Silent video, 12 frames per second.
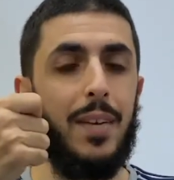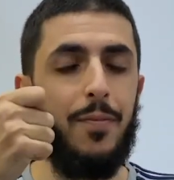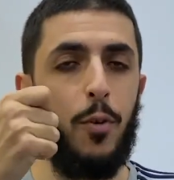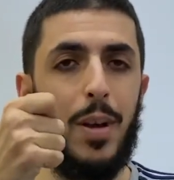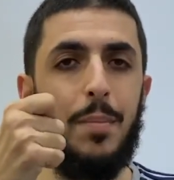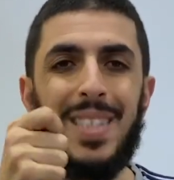
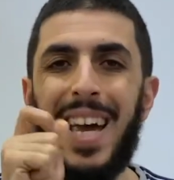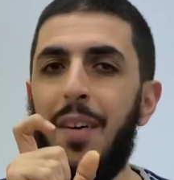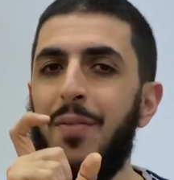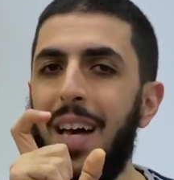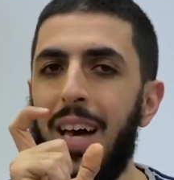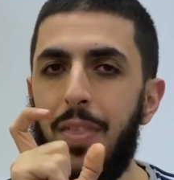for him to
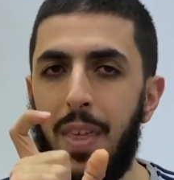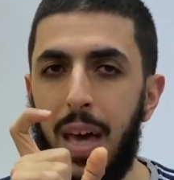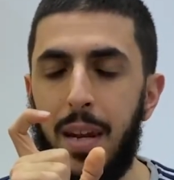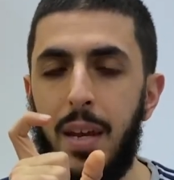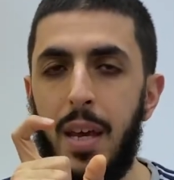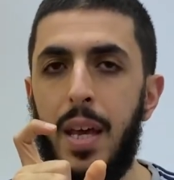have the
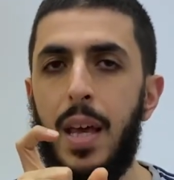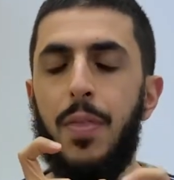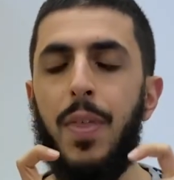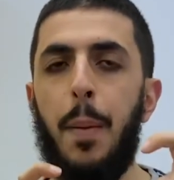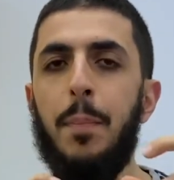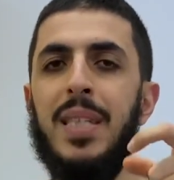adhan,
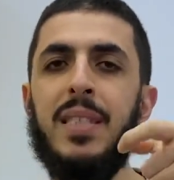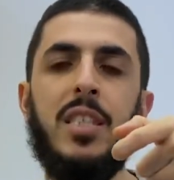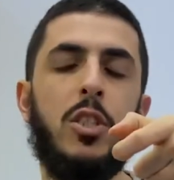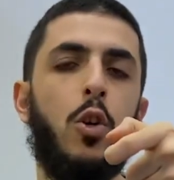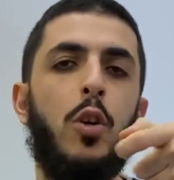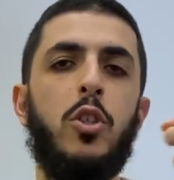that means
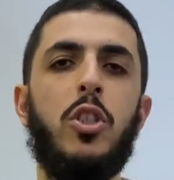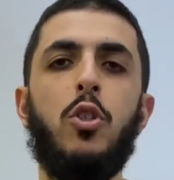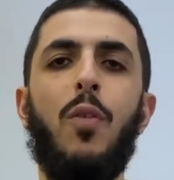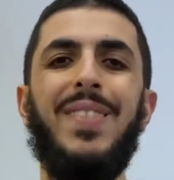he's conscious of